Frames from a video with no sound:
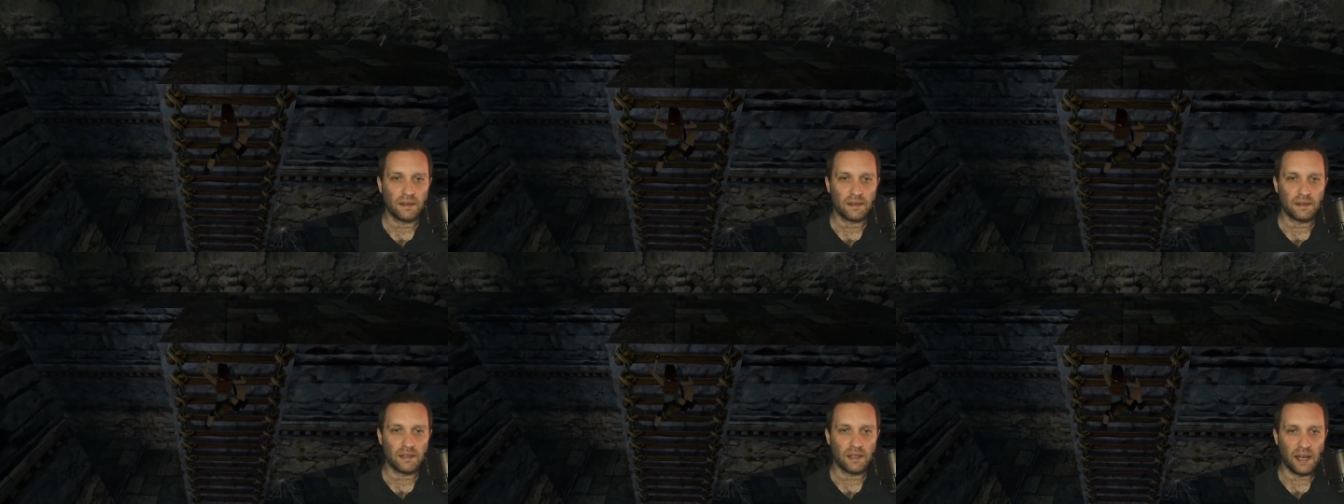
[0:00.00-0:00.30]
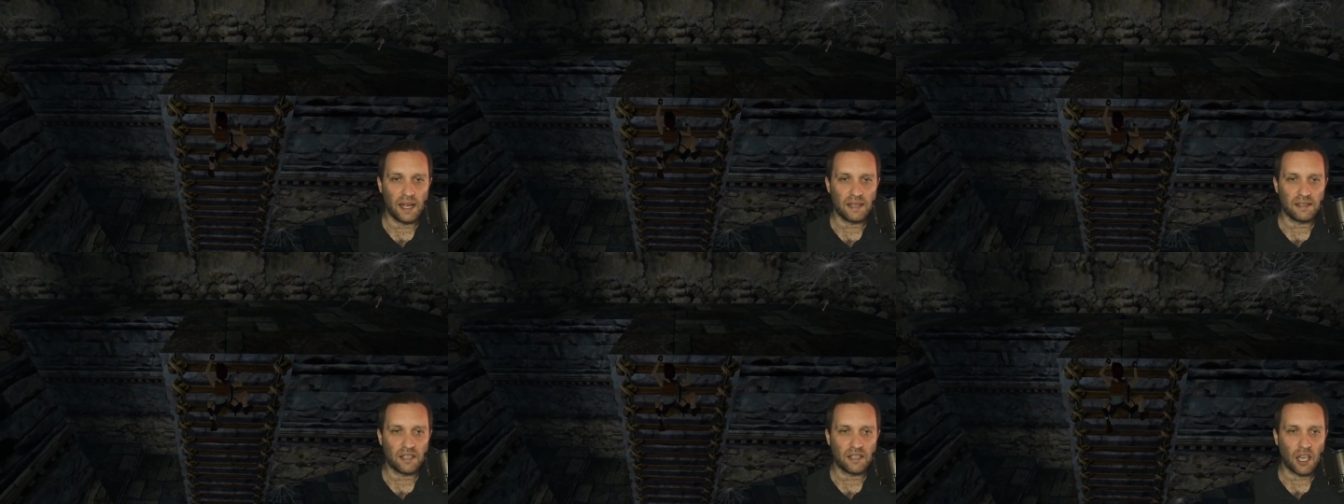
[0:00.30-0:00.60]
So
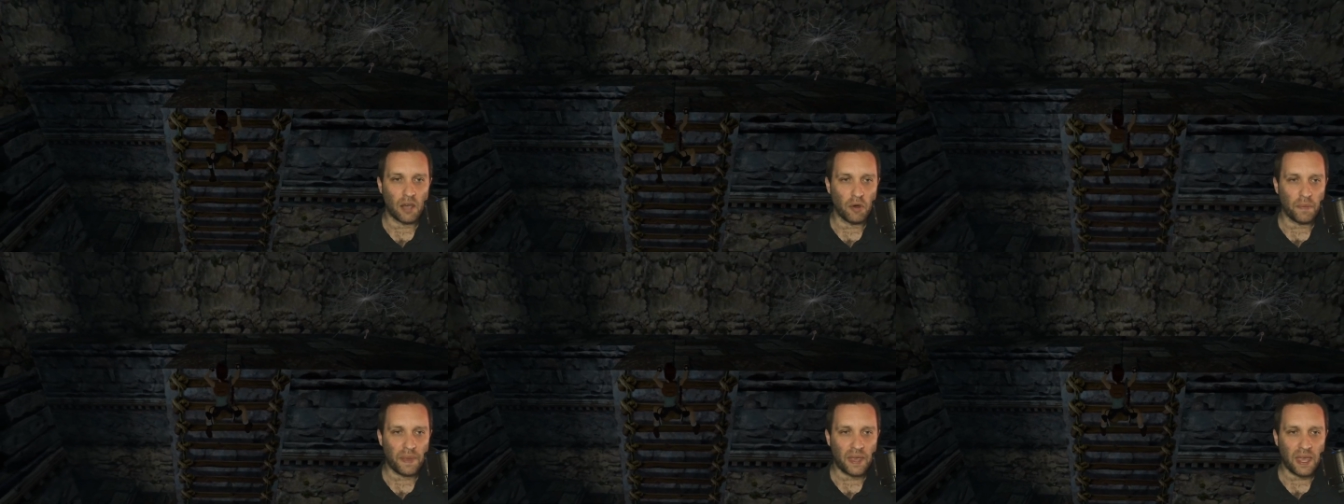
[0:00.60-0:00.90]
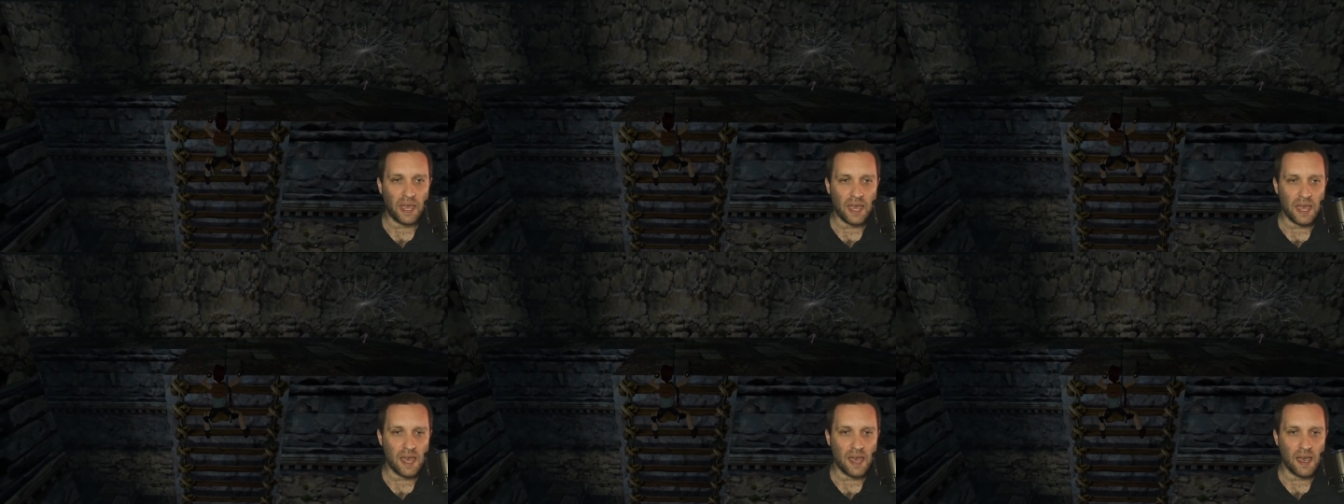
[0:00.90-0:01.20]
let's go up
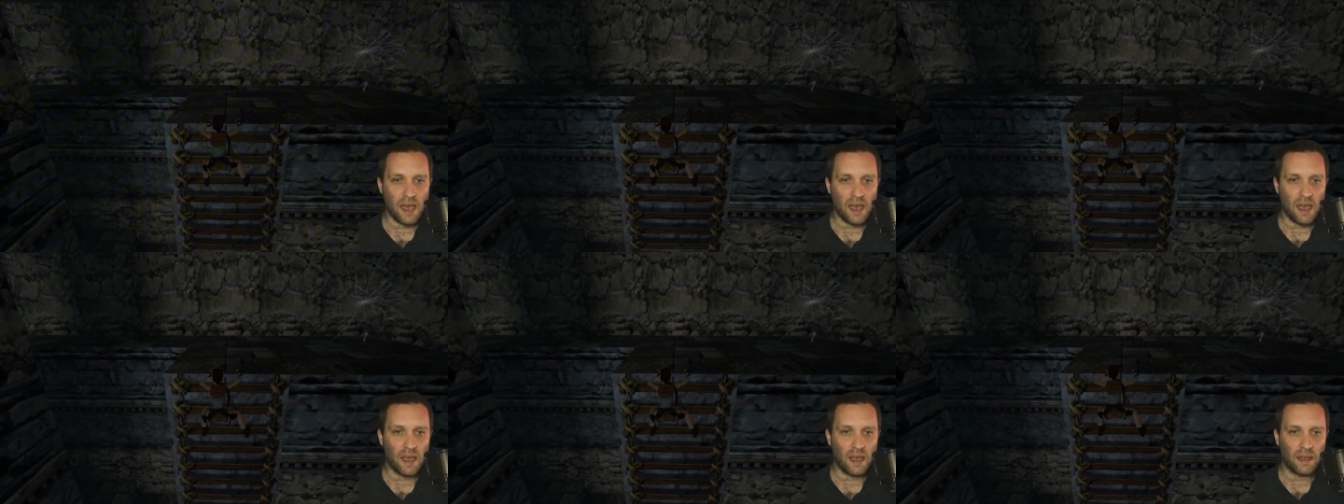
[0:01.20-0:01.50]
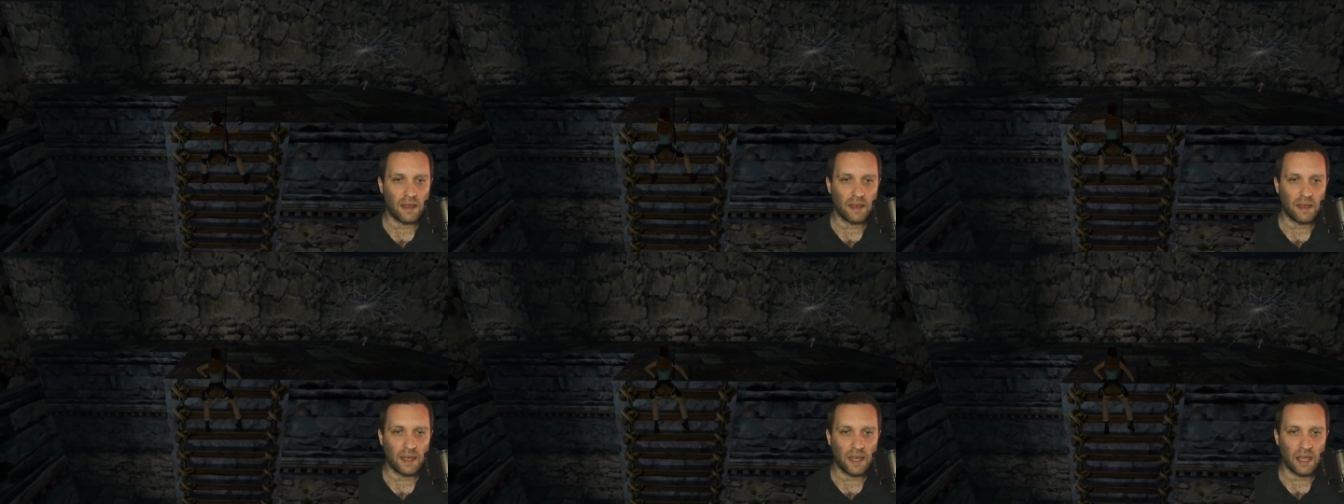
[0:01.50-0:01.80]
here.
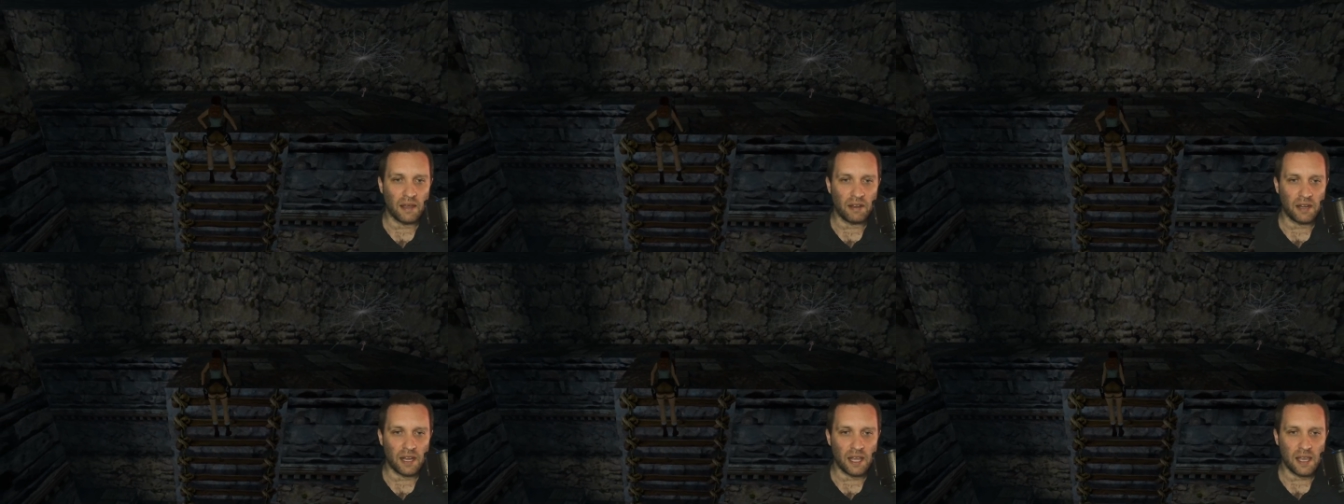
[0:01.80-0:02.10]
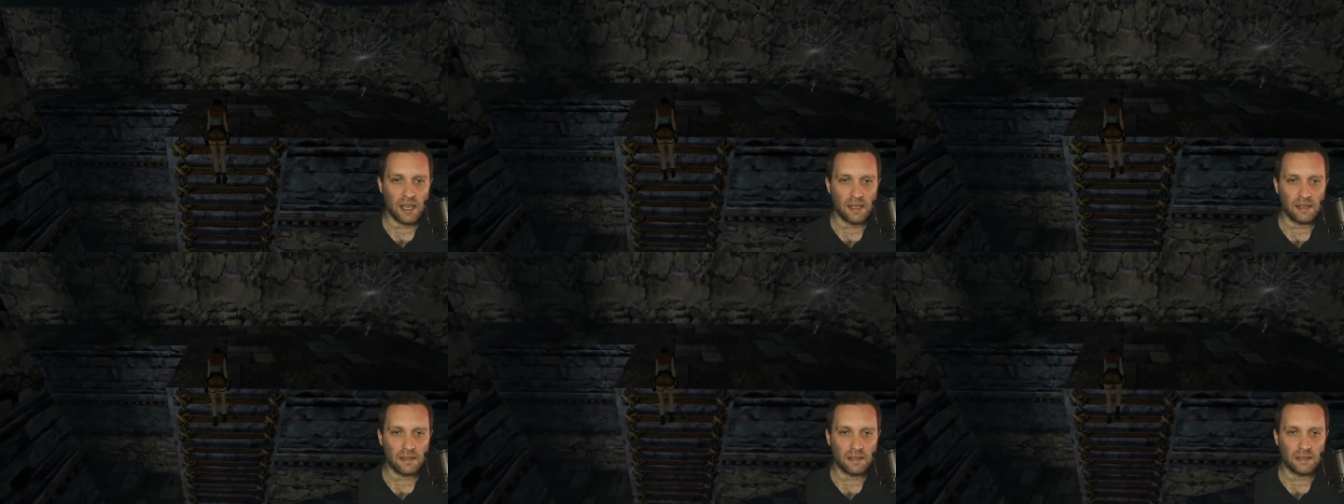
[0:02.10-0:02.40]
Here it
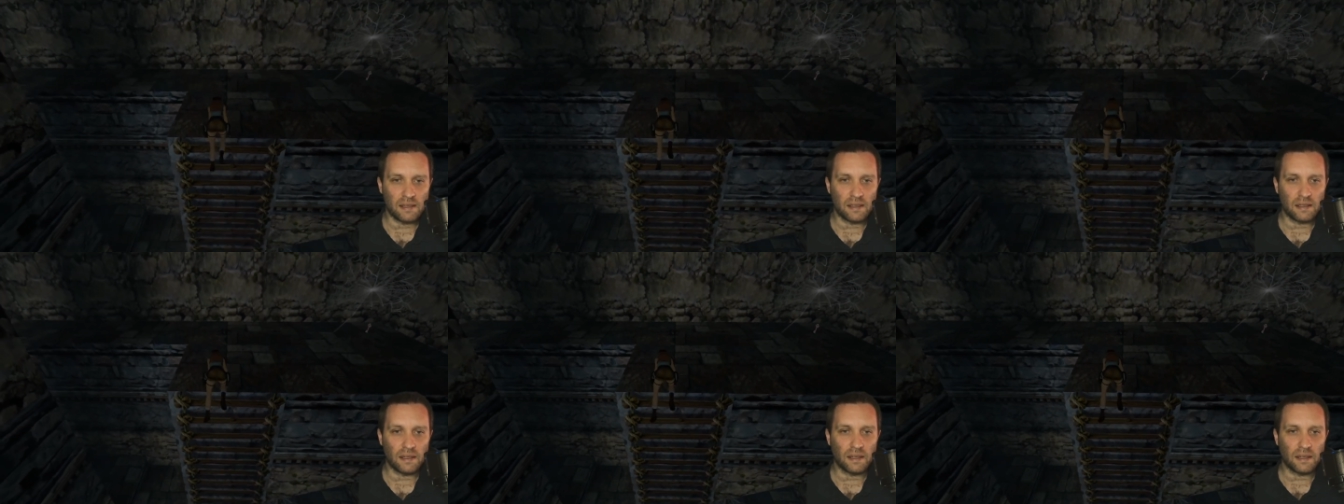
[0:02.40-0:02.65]
is.